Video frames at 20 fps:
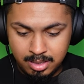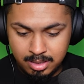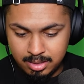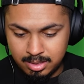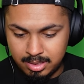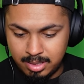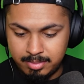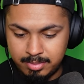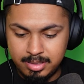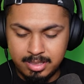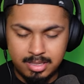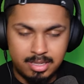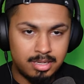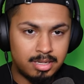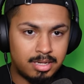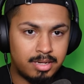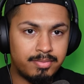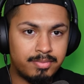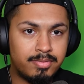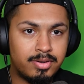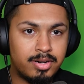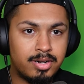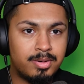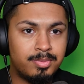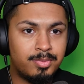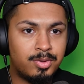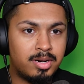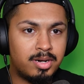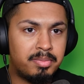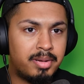So I'm just gonna
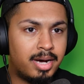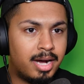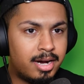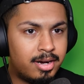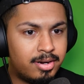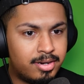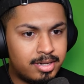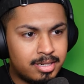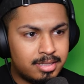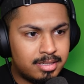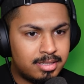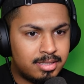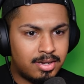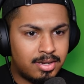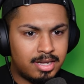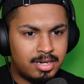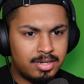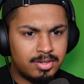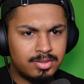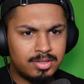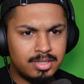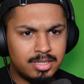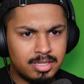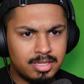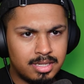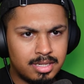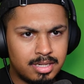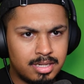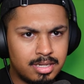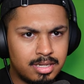confirm what a pyre is so I don't
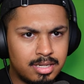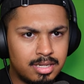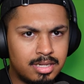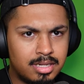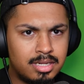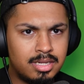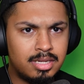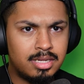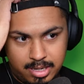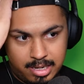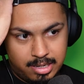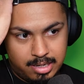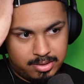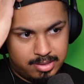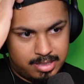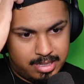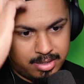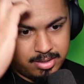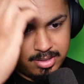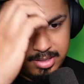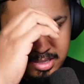look, uh, I don't sound